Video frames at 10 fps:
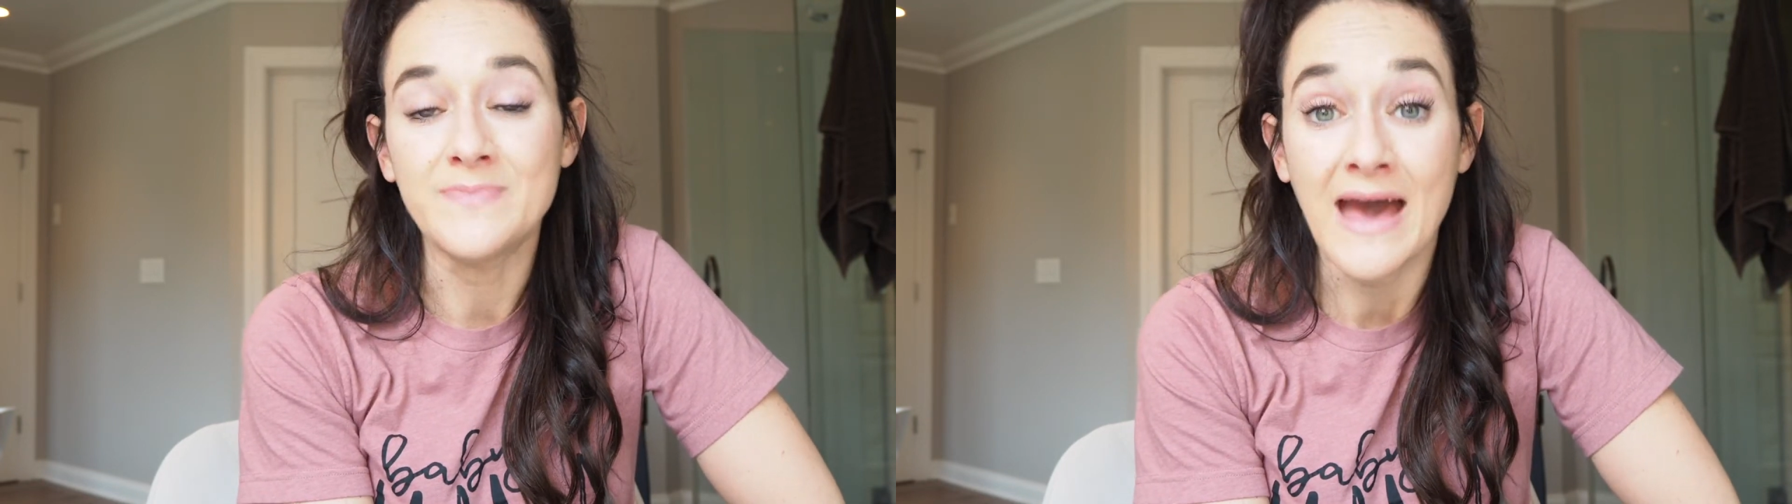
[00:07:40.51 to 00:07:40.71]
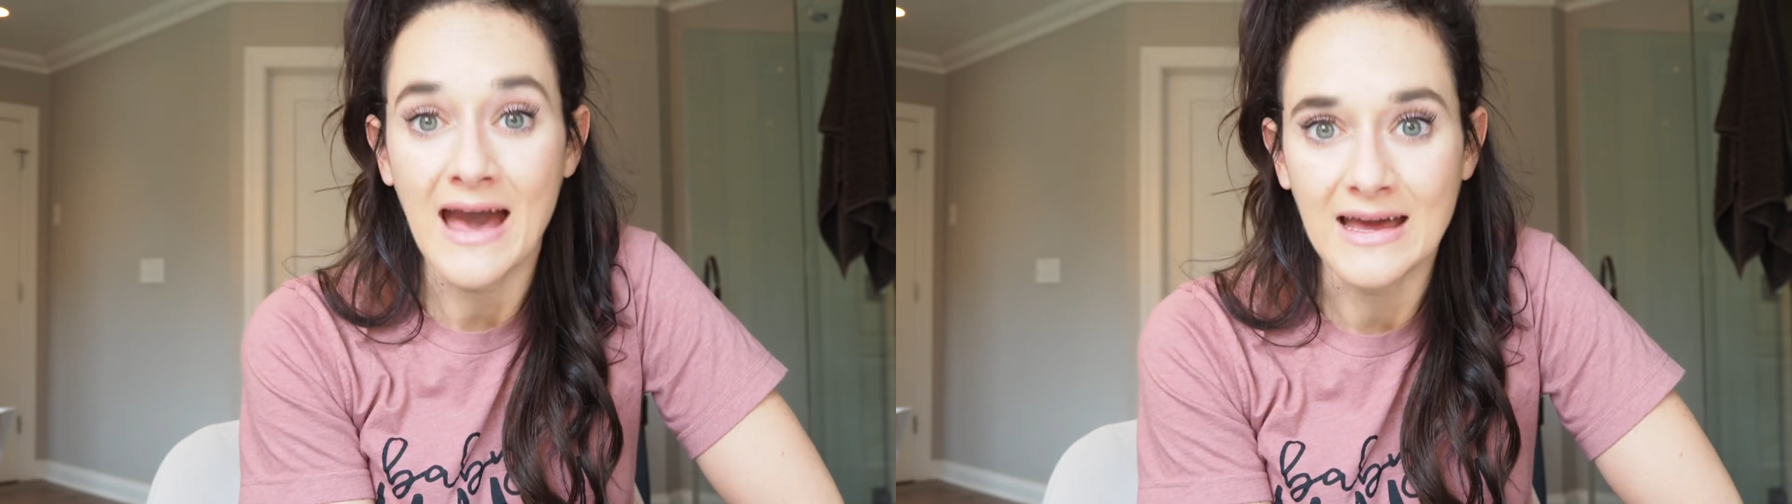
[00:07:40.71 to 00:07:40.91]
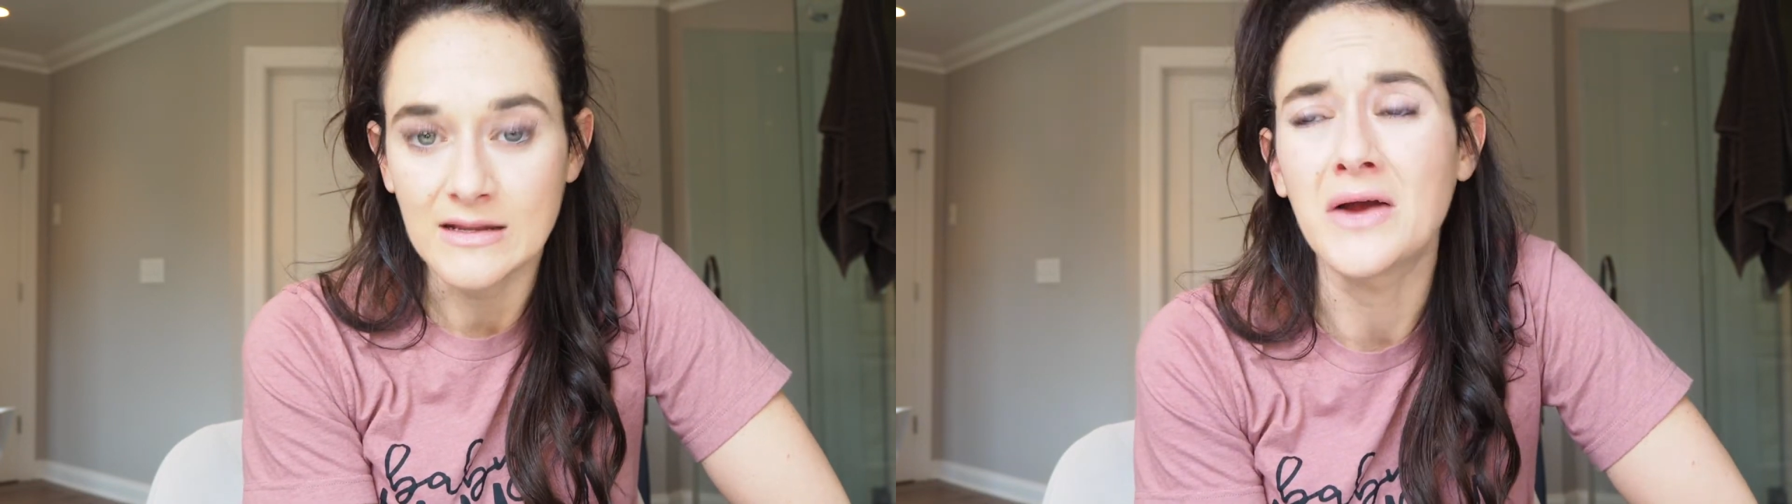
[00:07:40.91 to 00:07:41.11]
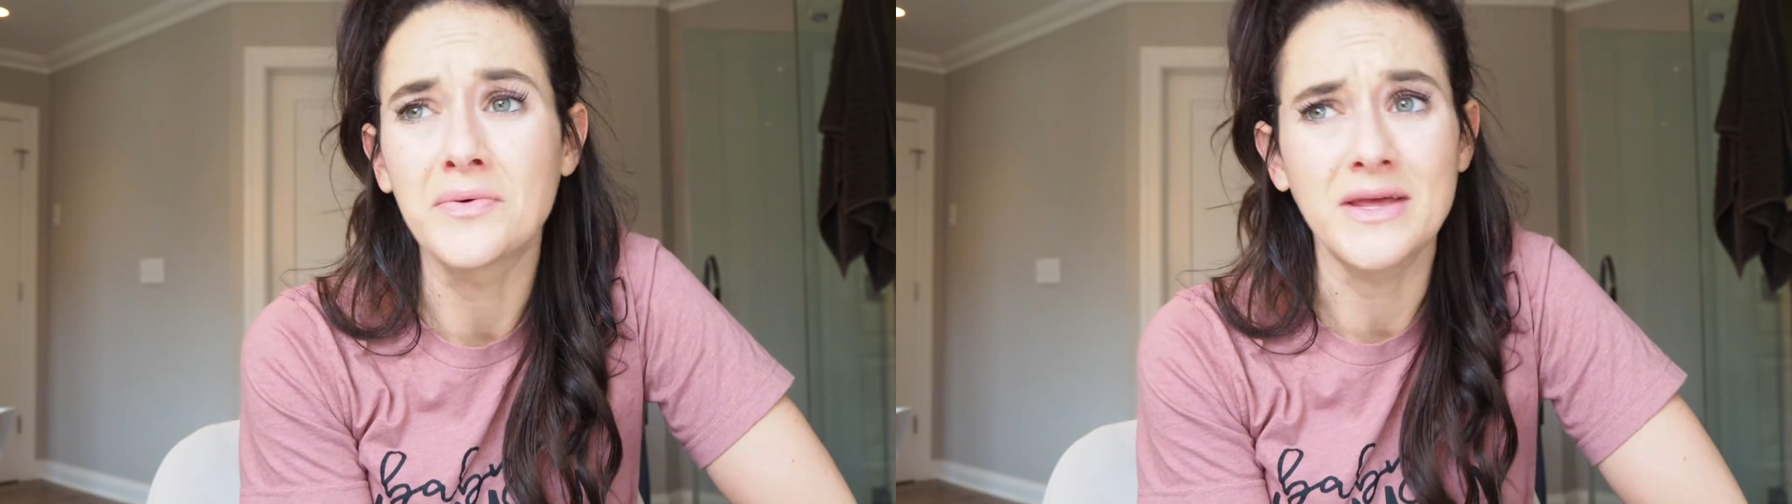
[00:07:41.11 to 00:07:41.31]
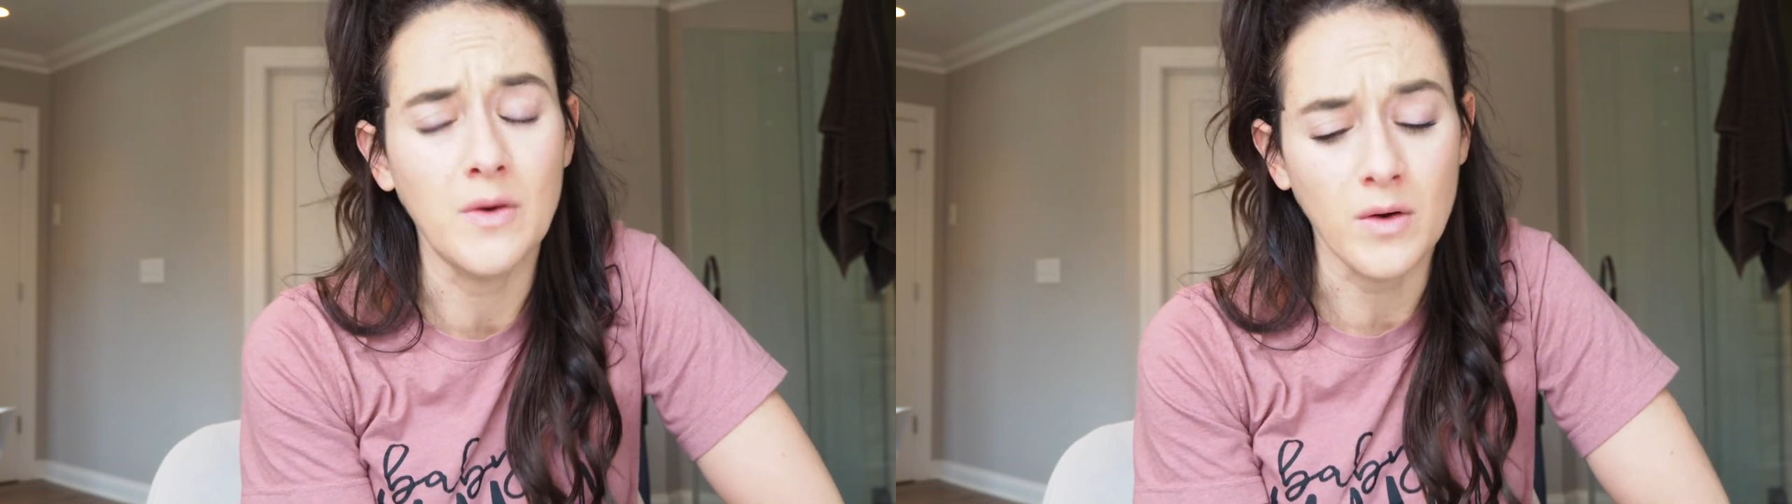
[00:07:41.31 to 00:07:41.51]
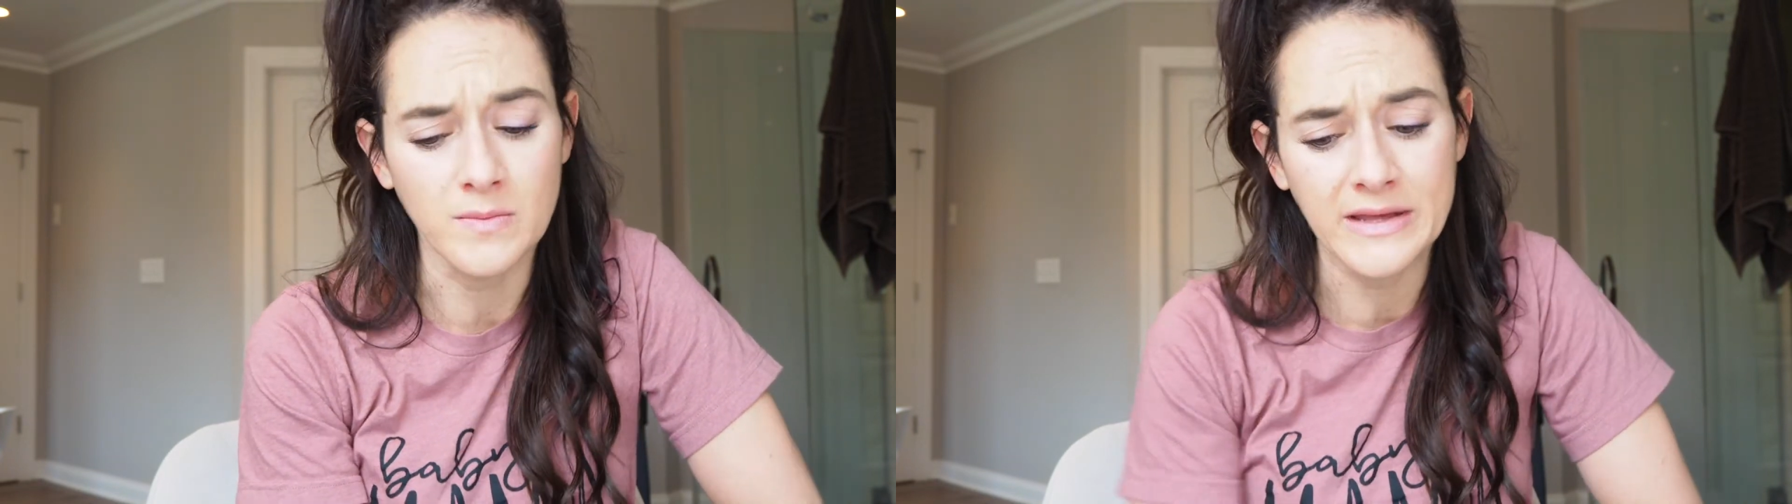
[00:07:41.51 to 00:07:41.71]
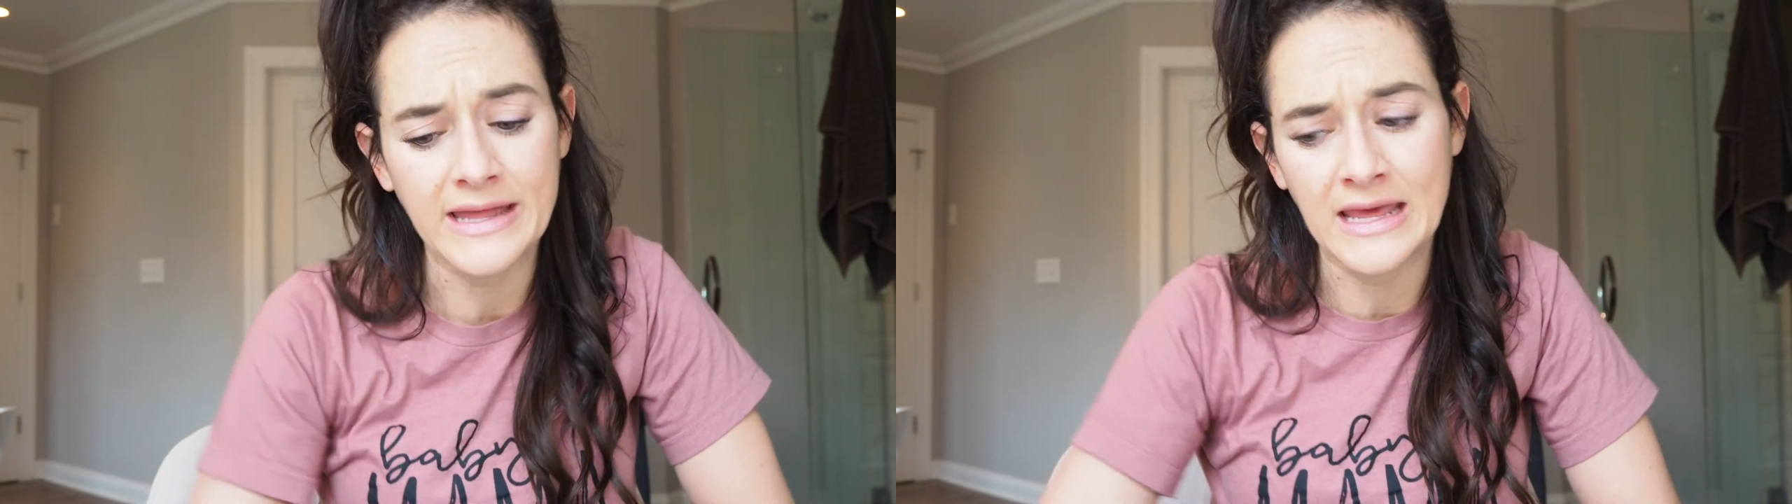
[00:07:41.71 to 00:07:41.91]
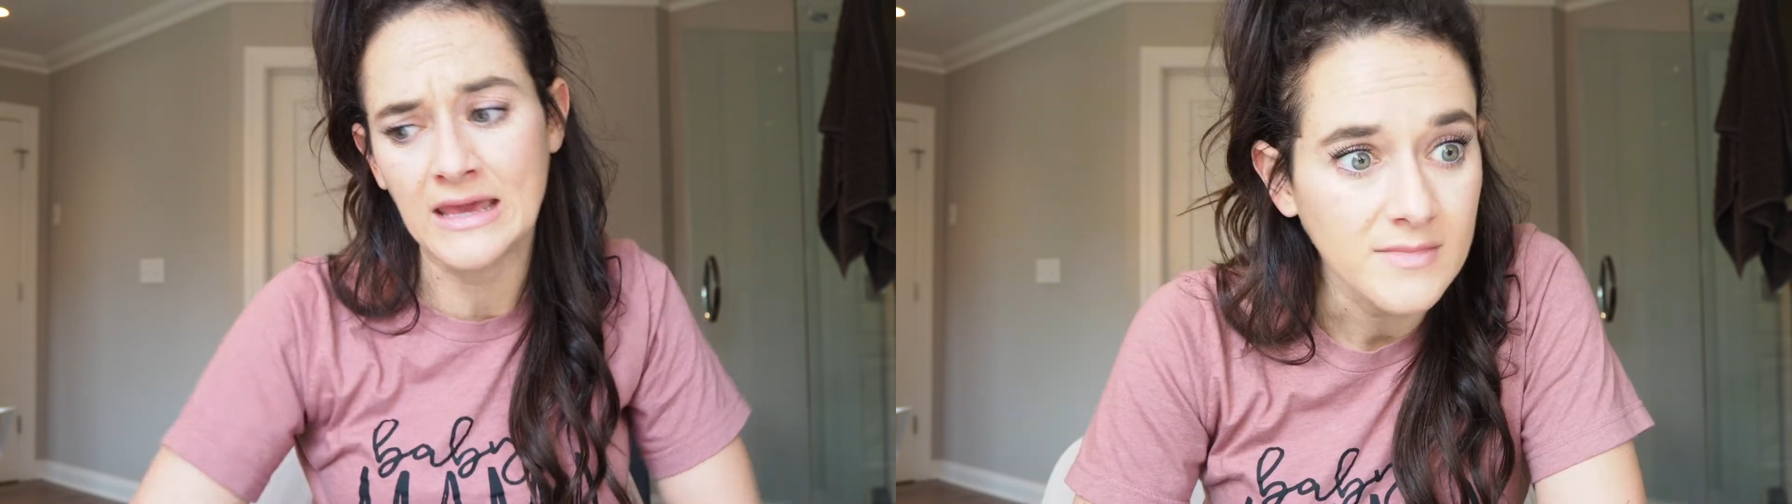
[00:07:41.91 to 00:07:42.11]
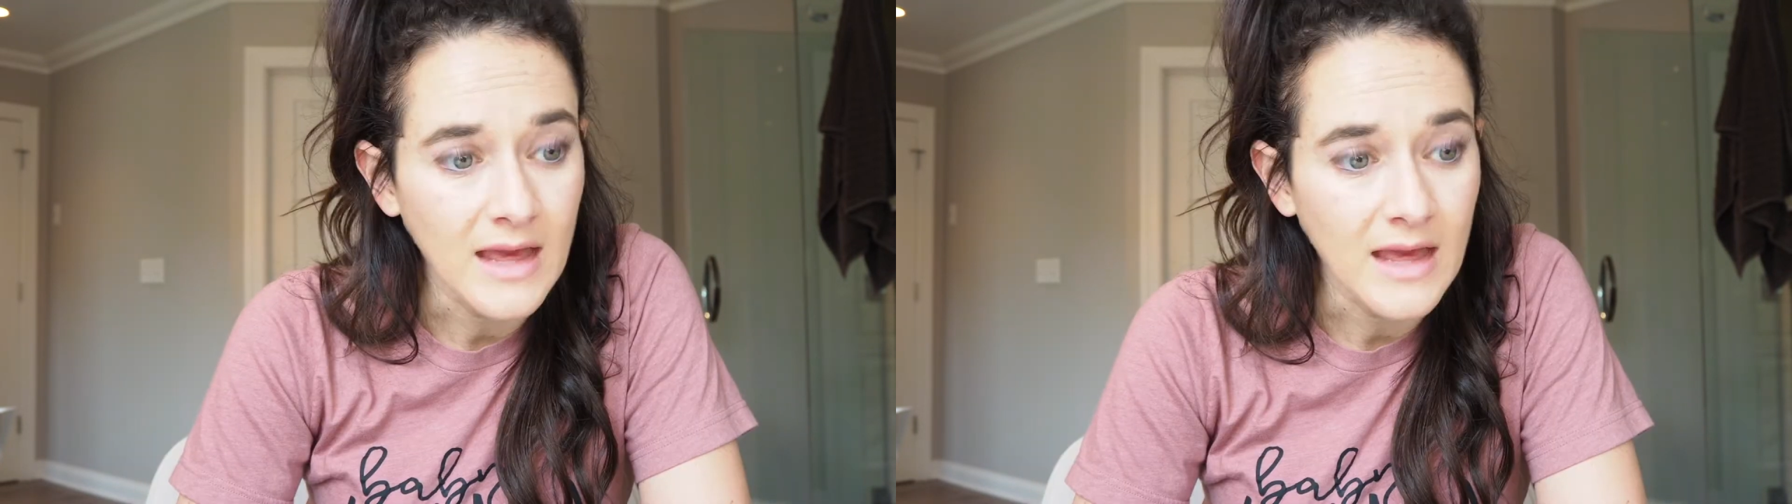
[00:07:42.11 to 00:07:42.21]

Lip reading: bad, a really horrible headache.